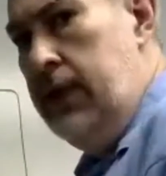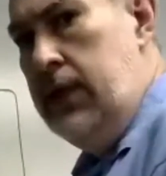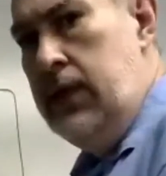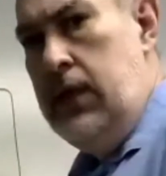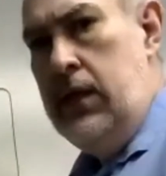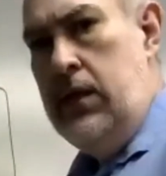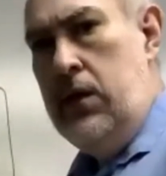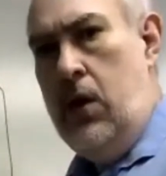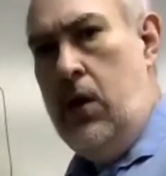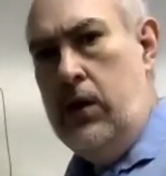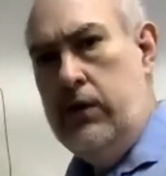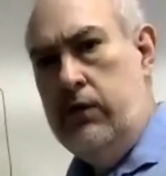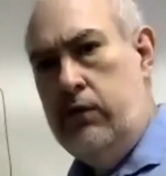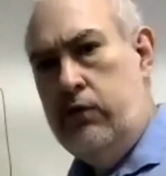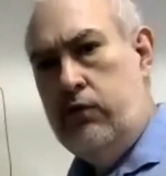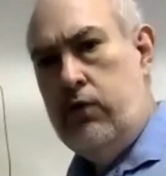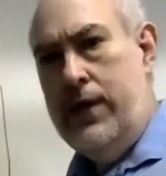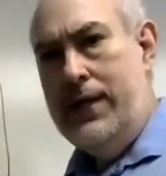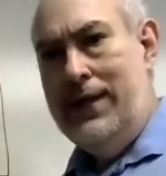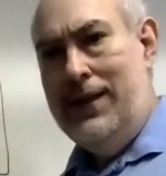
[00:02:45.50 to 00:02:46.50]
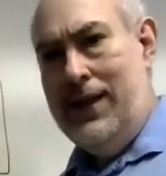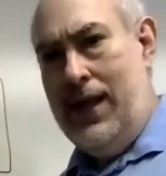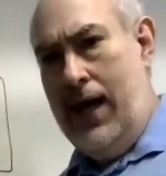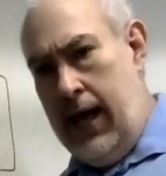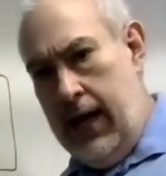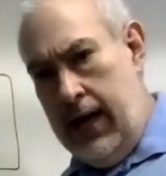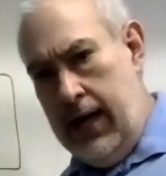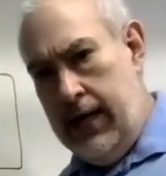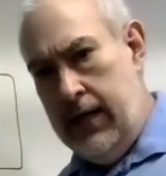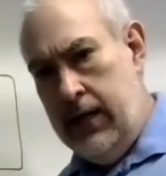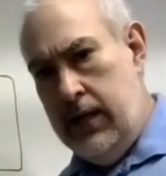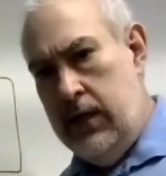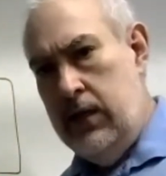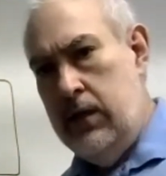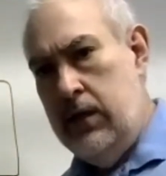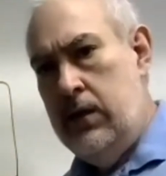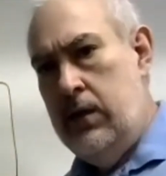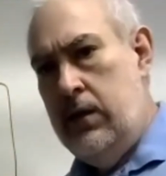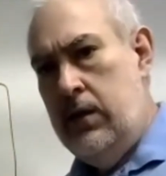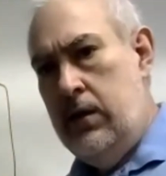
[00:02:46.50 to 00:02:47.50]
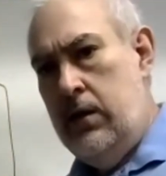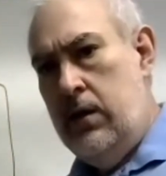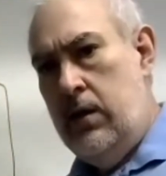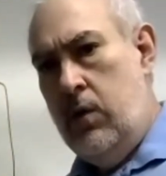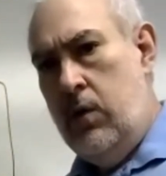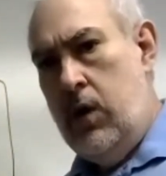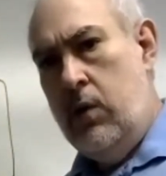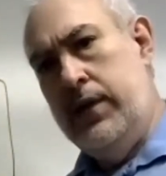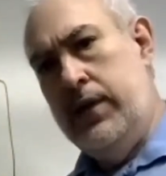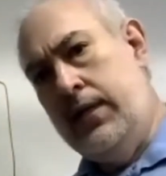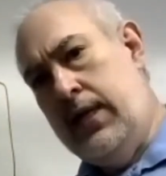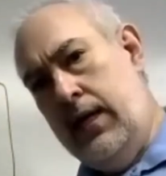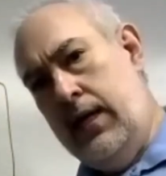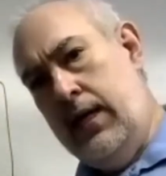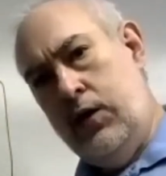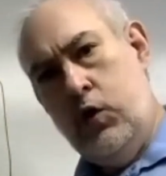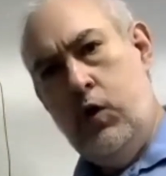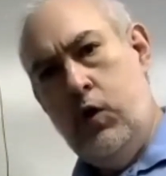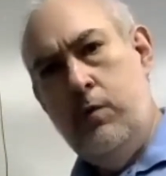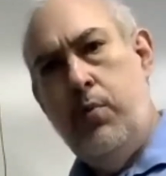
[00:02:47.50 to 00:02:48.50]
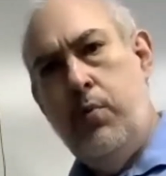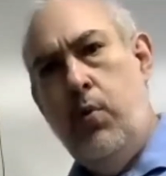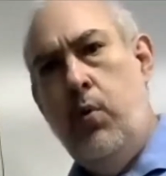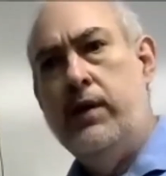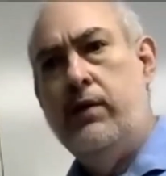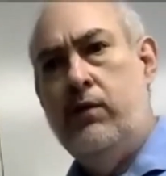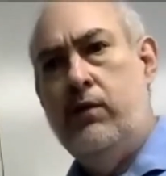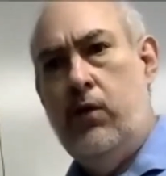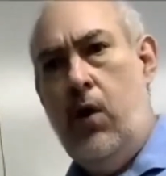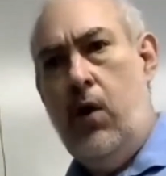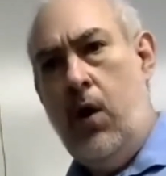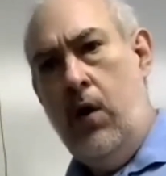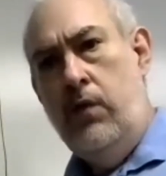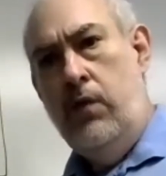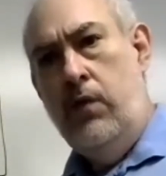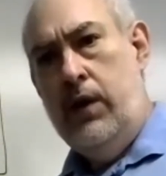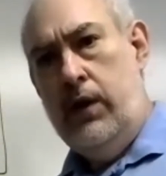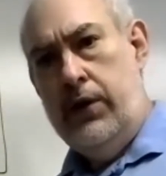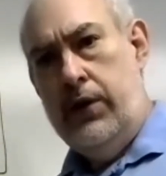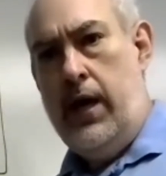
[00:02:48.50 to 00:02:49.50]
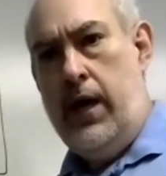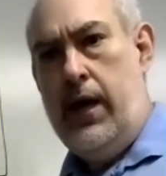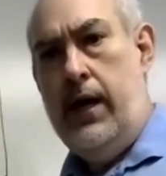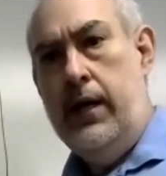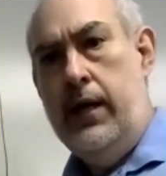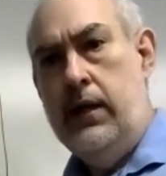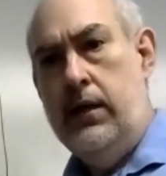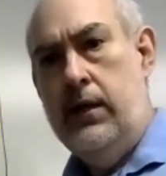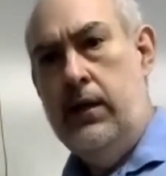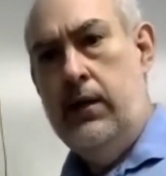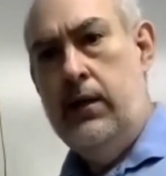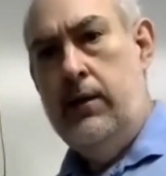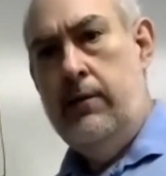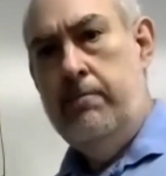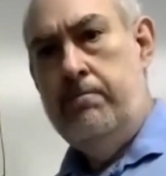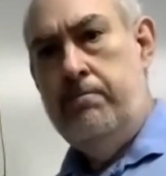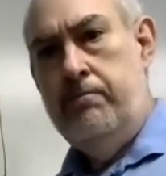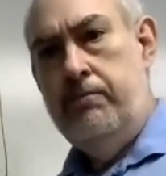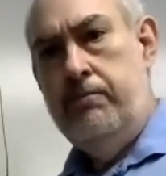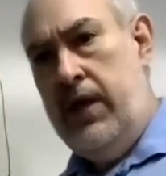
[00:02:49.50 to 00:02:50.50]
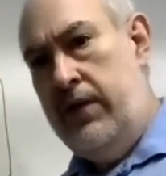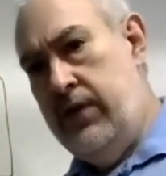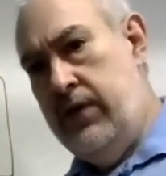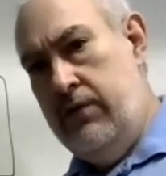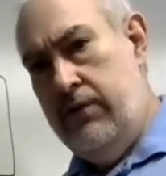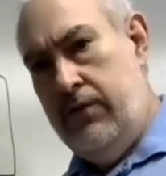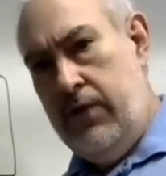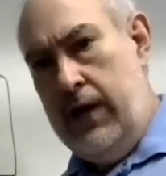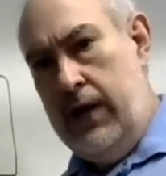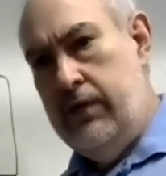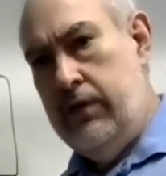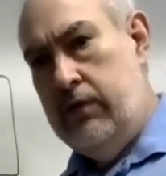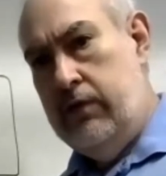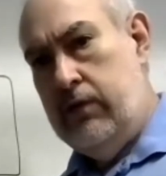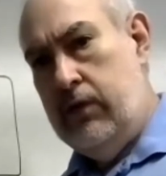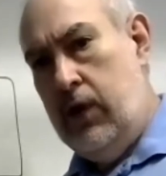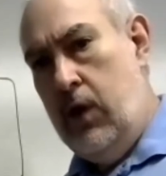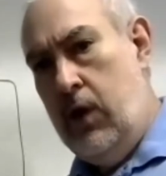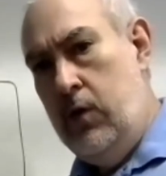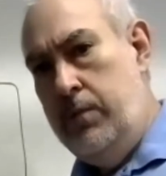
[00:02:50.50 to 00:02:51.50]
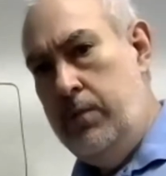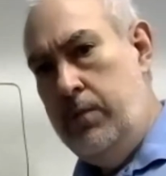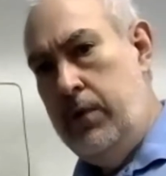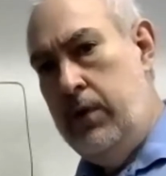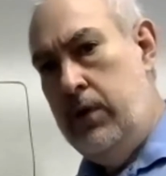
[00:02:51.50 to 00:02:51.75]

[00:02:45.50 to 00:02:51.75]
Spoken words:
did on a straight line, where we take 2 points on the line and then find the slope,